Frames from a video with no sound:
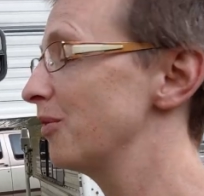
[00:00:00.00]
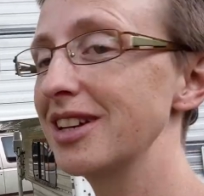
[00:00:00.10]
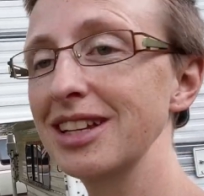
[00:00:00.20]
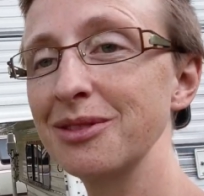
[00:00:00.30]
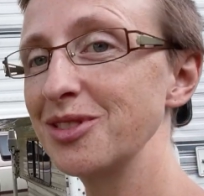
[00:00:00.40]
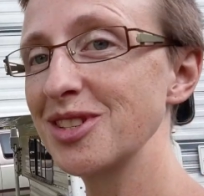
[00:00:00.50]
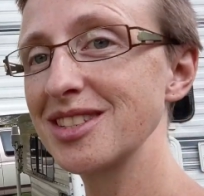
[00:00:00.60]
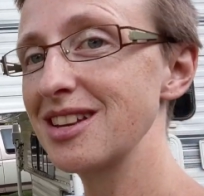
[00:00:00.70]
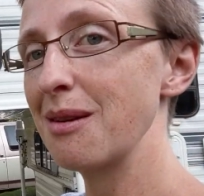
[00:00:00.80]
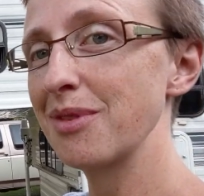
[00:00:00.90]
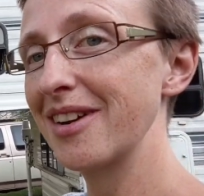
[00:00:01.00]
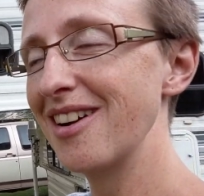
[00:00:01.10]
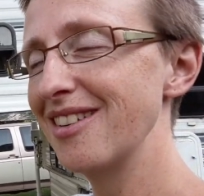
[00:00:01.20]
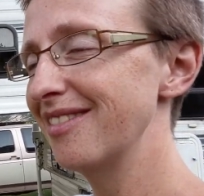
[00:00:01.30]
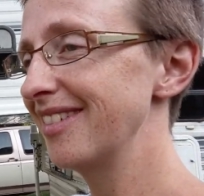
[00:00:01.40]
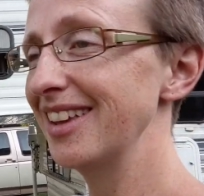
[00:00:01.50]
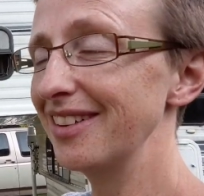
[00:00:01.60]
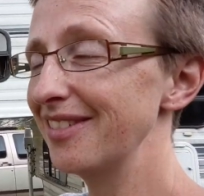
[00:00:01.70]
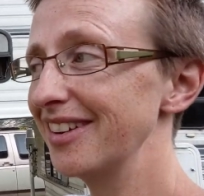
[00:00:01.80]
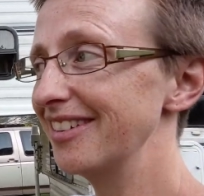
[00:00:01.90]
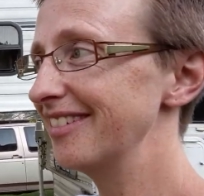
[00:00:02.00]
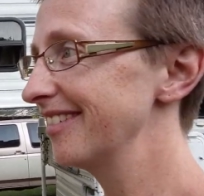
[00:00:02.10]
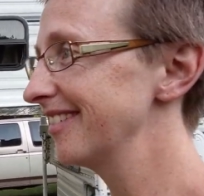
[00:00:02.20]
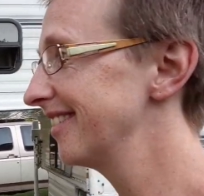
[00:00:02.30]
one day it will just snap right off. You never know.